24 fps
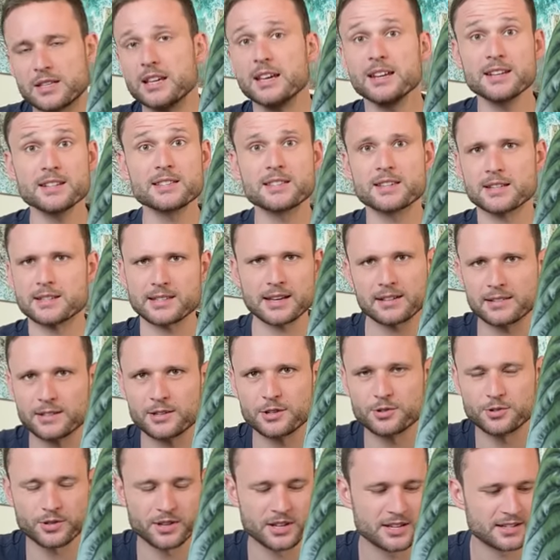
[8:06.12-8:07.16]
It is exactly
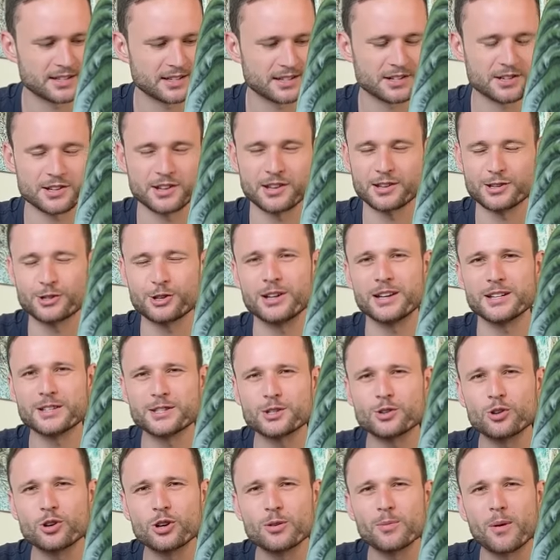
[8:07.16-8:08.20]
2 years, actually. So let's
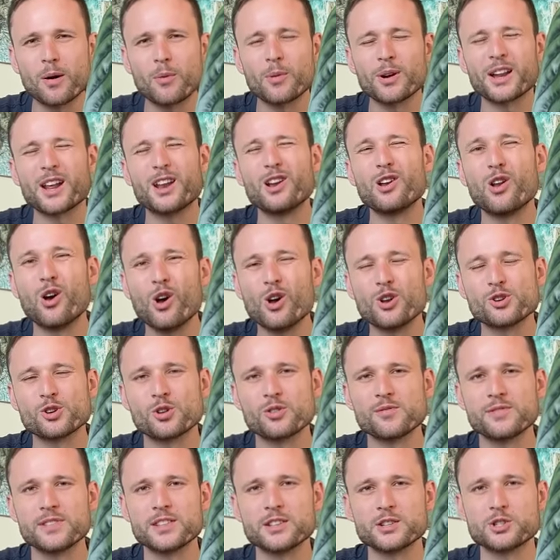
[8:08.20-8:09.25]
talk about what I learned
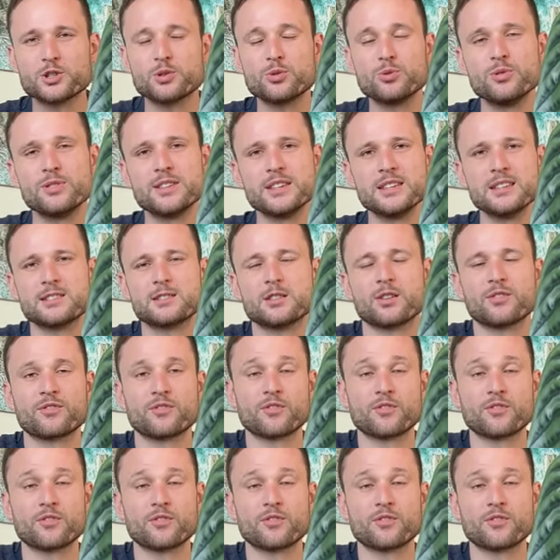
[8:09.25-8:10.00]
over the 2 years of